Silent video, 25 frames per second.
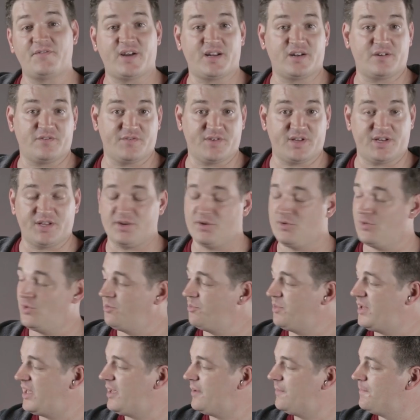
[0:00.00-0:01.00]
final video
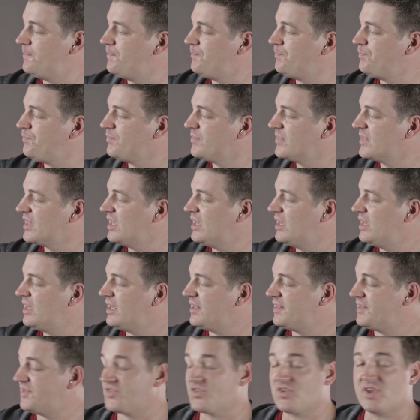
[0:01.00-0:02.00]
will be.
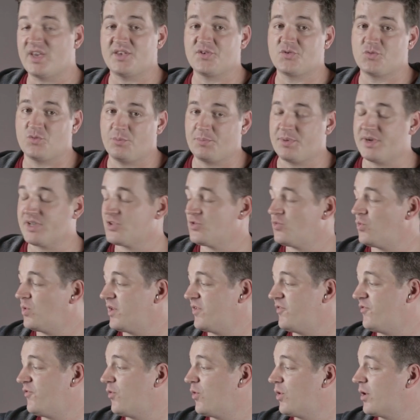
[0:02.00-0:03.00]
In this case, we'll pick
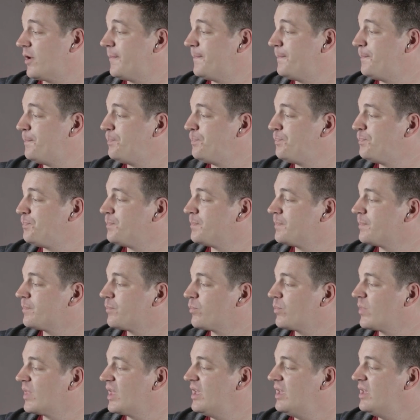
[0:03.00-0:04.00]
24.
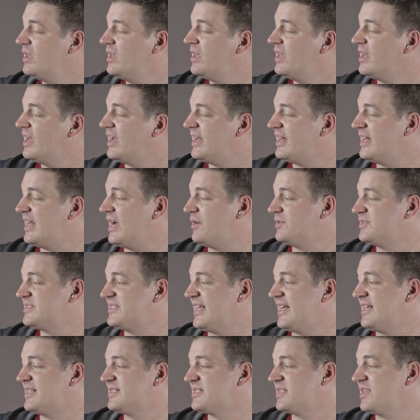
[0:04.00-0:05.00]
And now
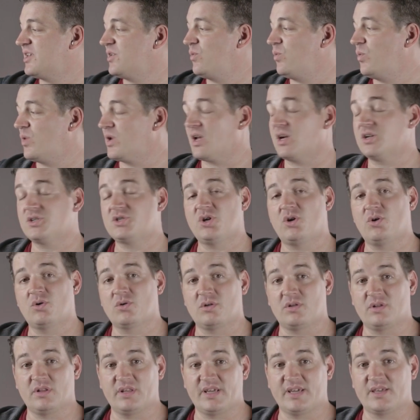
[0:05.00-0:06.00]
it's asking what our
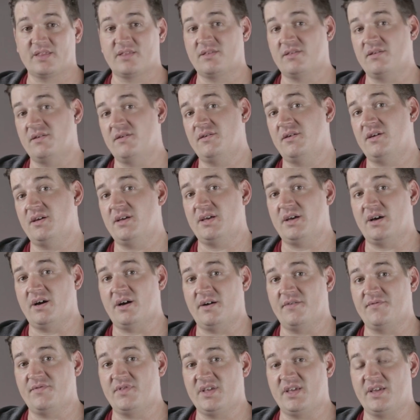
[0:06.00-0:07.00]
total length
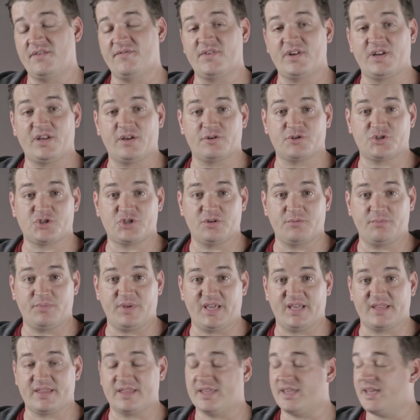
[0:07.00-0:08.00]
of the video should
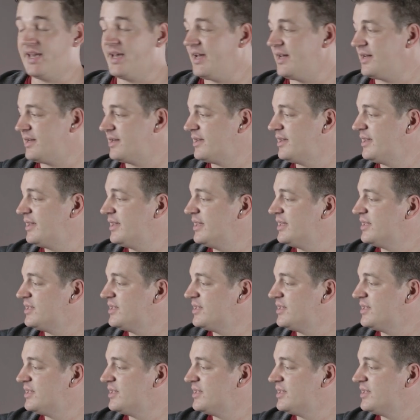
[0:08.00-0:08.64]
be at the end.